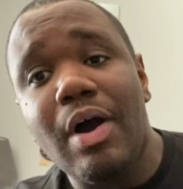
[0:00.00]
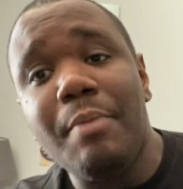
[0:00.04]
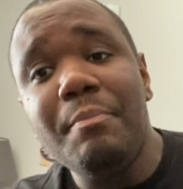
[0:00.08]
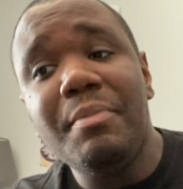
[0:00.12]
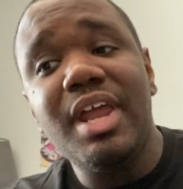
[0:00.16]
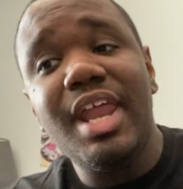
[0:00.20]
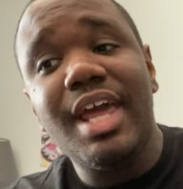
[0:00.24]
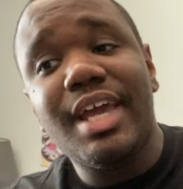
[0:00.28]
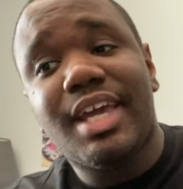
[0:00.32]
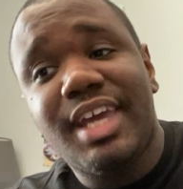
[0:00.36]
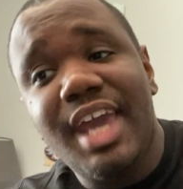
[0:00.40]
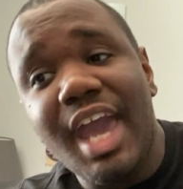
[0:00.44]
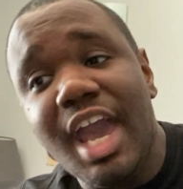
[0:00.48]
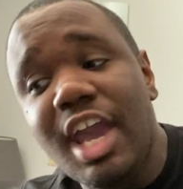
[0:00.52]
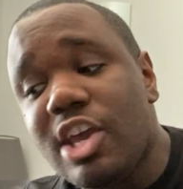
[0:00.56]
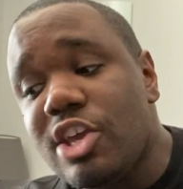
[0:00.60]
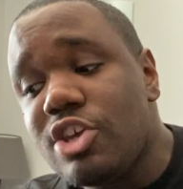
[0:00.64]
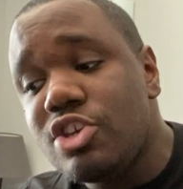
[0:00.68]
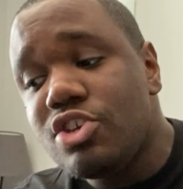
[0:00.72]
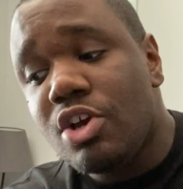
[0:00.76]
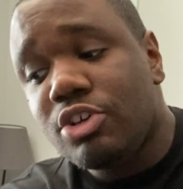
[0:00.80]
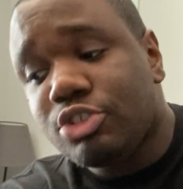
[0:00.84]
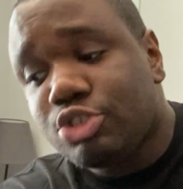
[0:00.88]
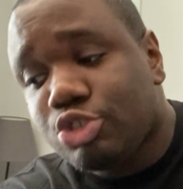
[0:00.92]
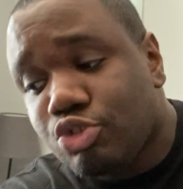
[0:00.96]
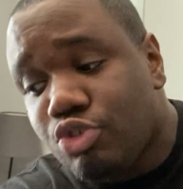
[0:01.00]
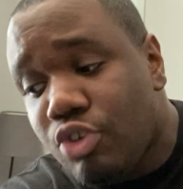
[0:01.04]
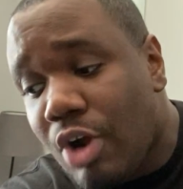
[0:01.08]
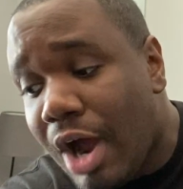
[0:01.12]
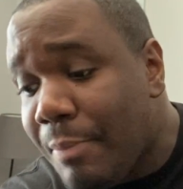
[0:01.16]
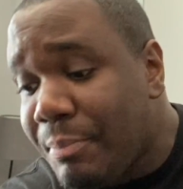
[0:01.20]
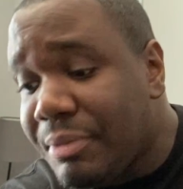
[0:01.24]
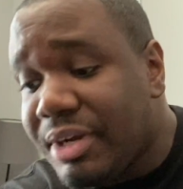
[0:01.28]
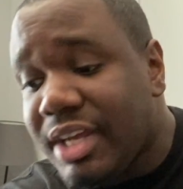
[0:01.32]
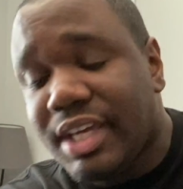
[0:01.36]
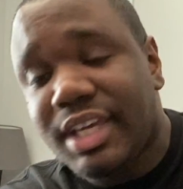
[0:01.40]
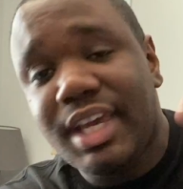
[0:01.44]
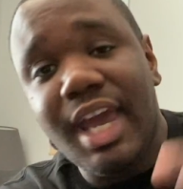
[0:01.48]
I'm gonna kick your
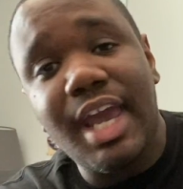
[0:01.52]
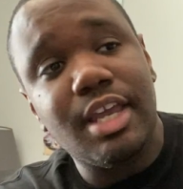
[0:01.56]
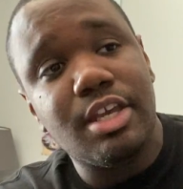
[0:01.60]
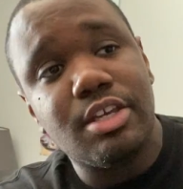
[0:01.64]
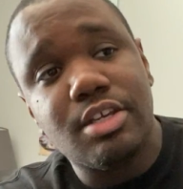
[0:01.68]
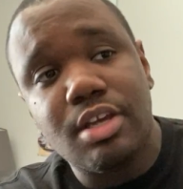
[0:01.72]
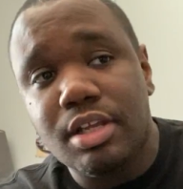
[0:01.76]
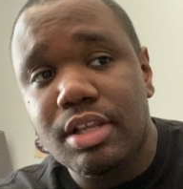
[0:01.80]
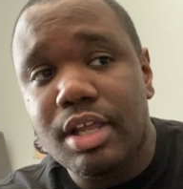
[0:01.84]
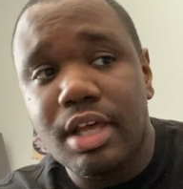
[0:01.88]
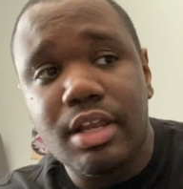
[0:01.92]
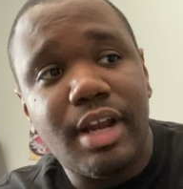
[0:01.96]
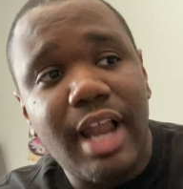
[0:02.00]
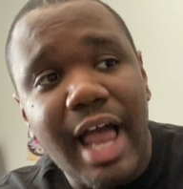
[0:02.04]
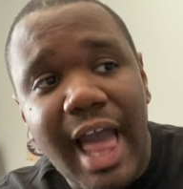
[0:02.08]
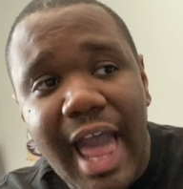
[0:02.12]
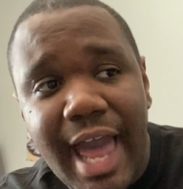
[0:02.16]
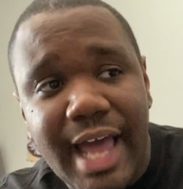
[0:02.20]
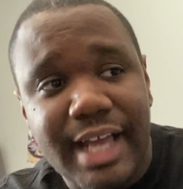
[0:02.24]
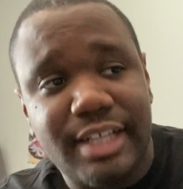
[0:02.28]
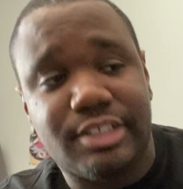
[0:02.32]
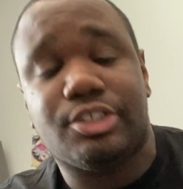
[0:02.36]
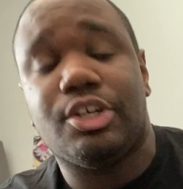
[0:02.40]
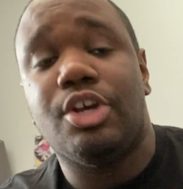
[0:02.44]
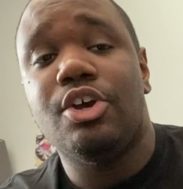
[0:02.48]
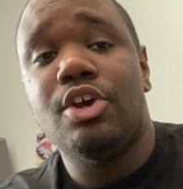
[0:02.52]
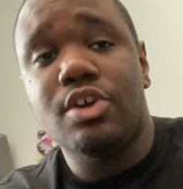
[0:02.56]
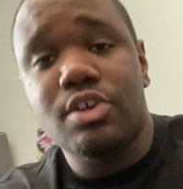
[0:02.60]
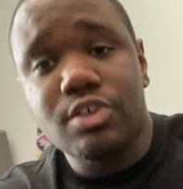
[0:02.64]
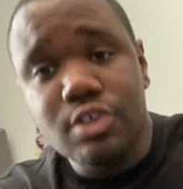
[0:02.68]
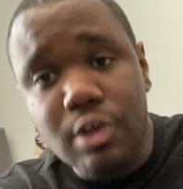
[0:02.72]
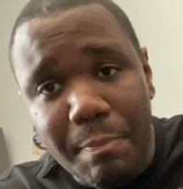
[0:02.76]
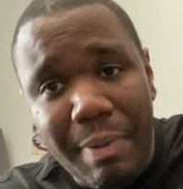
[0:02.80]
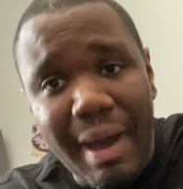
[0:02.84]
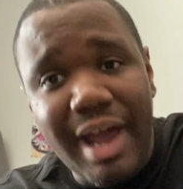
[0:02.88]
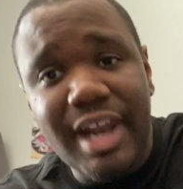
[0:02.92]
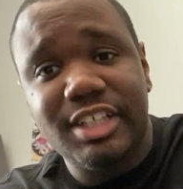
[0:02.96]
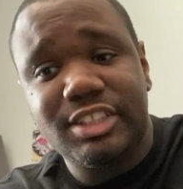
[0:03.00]
little ass.
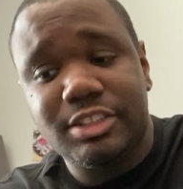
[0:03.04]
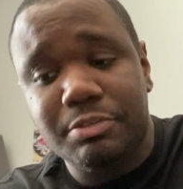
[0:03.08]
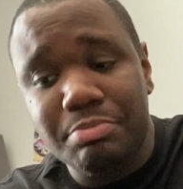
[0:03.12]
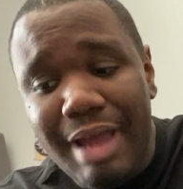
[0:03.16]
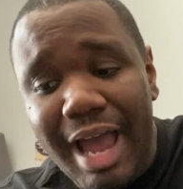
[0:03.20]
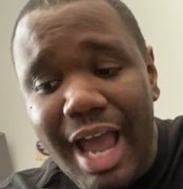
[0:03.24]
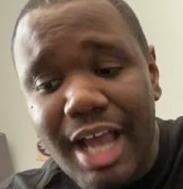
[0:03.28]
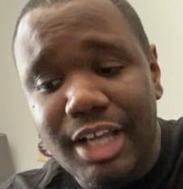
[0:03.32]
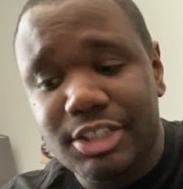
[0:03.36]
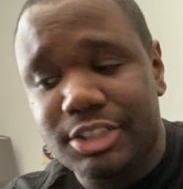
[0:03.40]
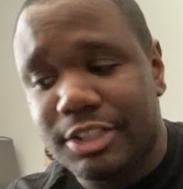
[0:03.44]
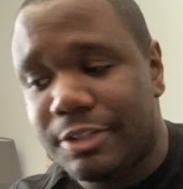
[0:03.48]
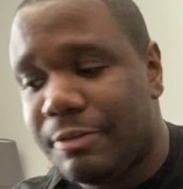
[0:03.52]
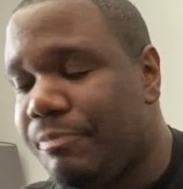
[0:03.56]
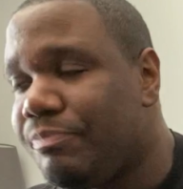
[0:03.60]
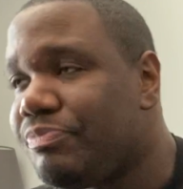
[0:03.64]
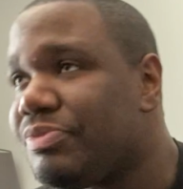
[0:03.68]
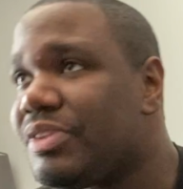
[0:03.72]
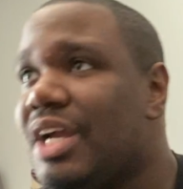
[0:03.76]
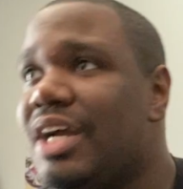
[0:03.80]
You better smash her.